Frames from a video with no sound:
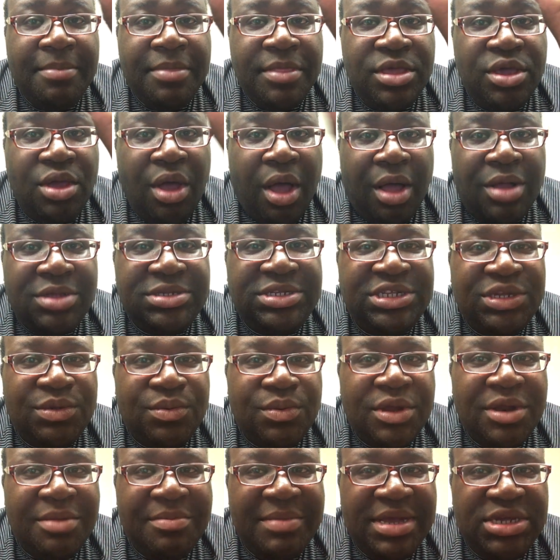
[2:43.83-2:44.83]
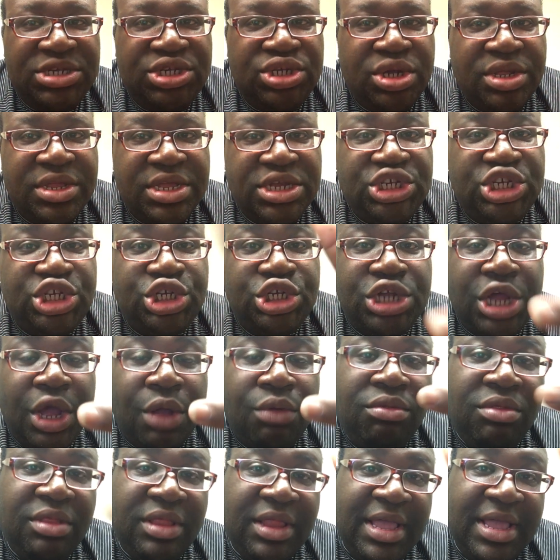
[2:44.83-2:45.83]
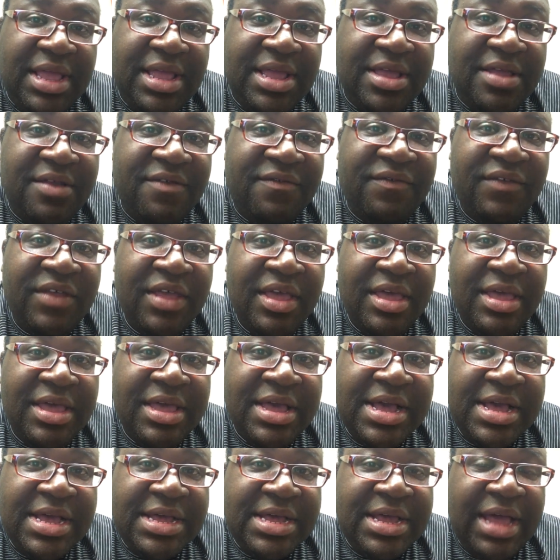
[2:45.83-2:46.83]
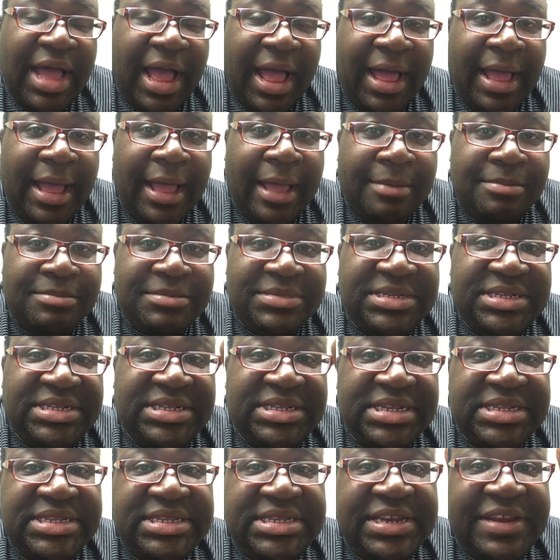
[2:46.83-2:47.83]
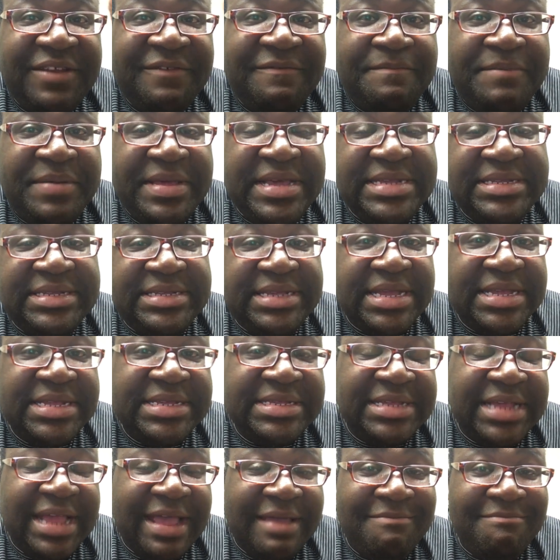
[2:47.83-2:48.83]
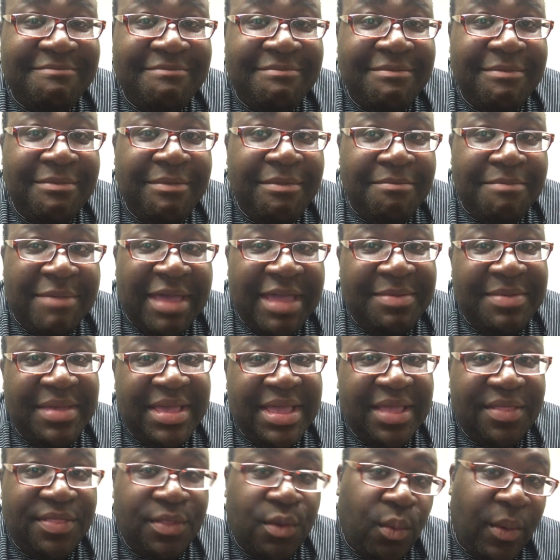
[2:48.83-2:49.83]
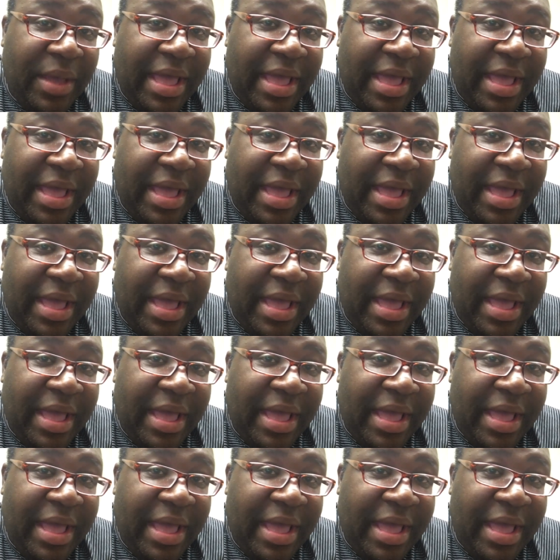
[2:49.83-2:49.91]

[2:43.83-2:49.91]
you also want to make sure that you don't leave sensitive pieces that may be in the